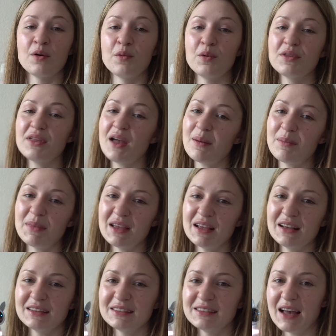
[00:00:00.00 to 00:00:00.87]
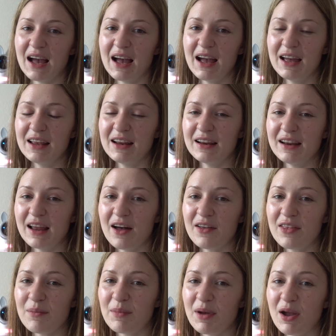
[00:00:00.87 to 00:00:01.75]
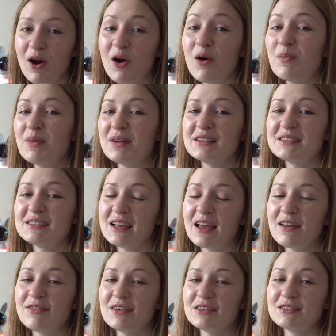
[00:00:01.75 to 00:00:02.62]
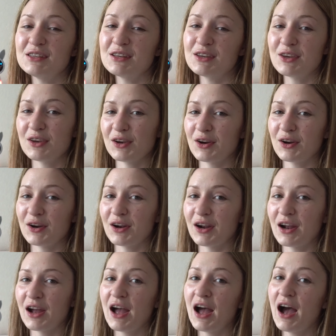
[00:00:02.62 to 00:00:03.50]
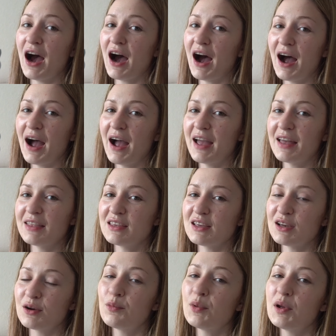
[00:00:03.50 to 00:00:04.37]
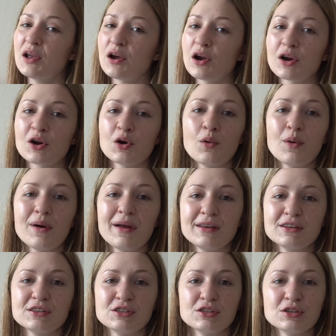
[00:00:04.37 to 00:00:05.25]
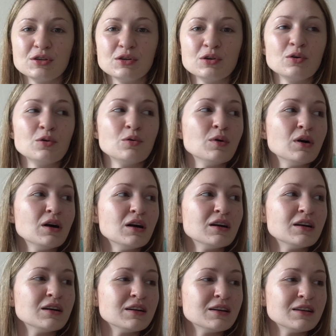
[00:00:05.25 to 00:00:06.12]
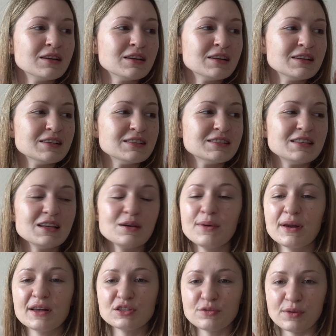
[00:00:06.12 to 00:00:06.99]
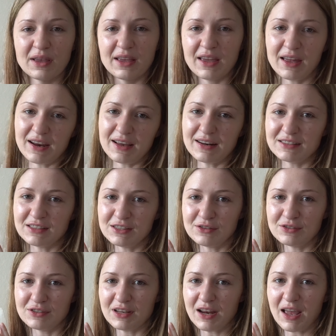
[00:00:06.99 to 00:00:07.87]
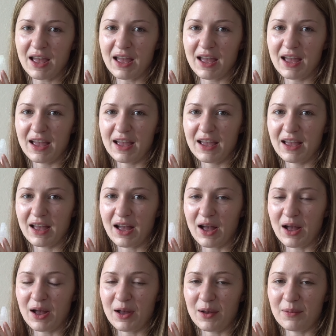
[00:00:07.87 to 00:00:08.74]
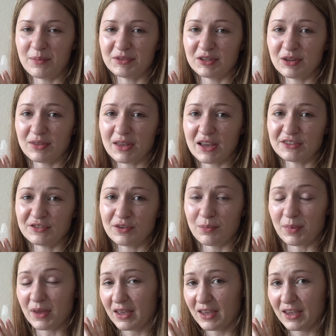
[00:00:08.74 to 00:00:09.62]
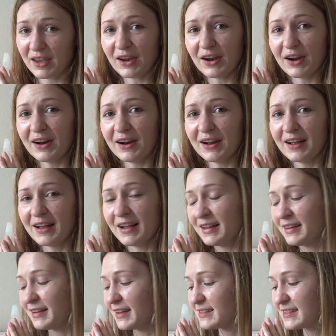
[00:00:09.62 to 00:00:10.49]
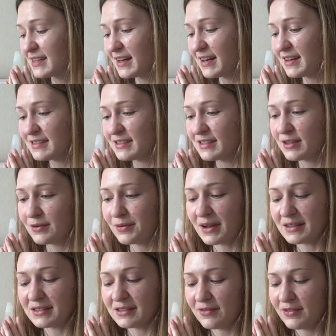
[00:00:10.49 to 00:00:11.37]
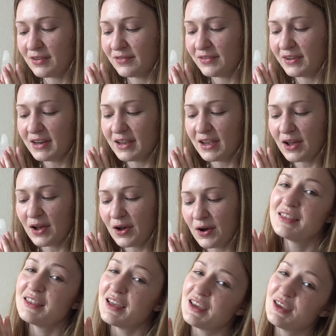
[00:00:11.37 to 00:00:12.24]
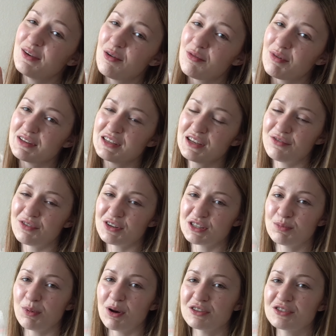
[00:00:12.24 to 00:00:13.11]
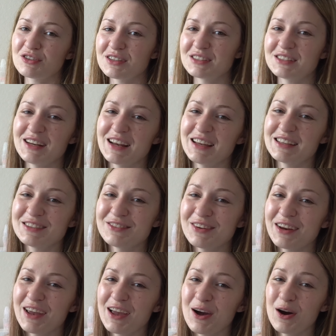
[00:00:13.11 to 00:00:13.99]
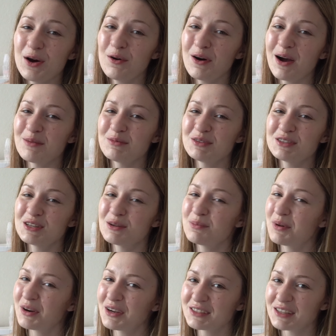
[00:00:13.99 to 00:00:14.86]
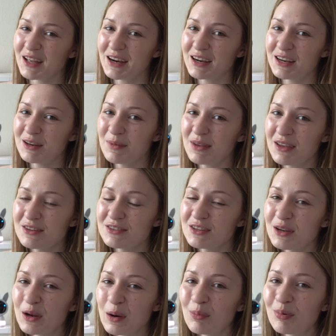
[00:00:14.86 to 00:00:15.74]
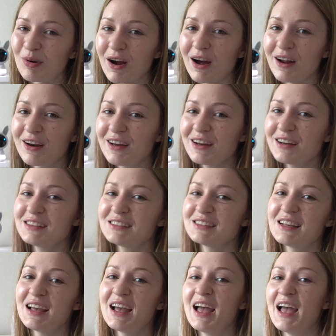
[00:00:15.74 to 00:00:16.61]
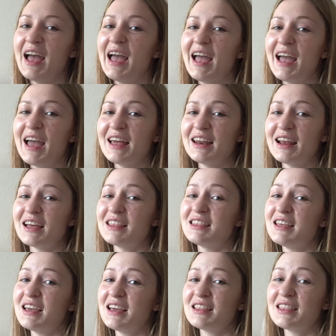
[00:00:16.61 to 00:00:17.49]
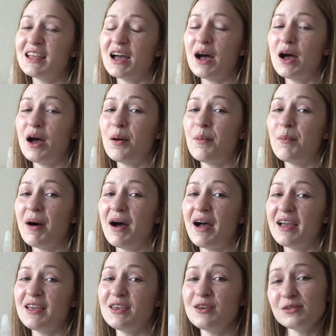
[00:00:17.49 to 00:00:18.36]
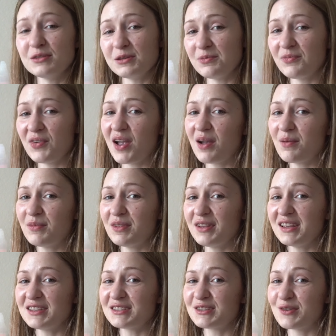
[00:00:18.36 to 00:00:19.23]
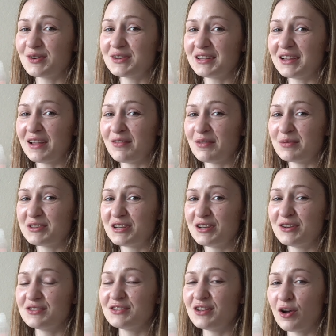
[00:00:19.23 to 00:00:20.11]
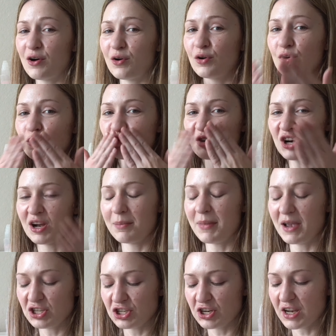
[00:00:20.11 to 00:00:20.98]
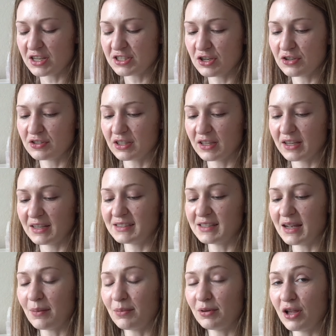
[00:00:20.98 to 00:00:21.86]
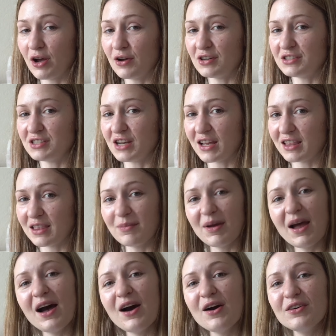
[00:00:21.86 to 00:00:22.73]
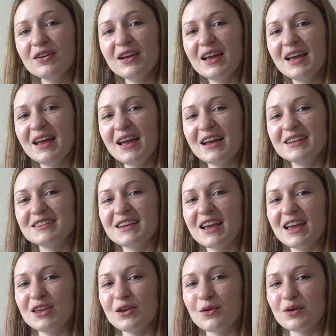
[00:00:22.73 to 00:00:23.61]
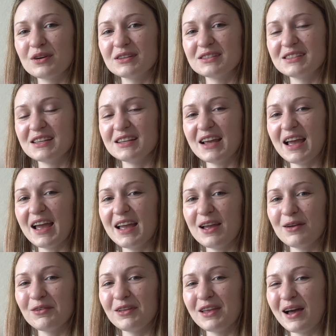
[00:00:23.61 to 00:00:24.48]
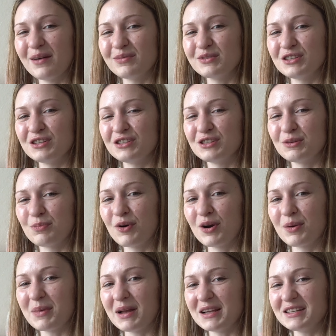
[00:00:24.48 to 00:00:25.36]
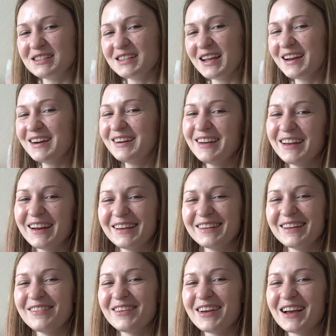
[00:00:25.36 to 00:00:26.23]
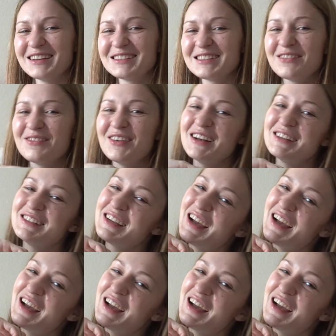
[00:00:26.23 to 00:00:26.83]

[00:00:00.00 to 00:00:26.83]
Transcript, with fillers: With that being said, now that my home is safe and secure, I think we are going to see what else we can get into today. Um, so thanks for being here. Let's get into the rest of the video. Thank you Arenti for sponsoring today's video. I'm super excited to be using your products and I think that my YouTube family is going to love them too. So make sure you guys use links down below to check them out and to get yours today. It really helps to support my channel and I love you guys so much.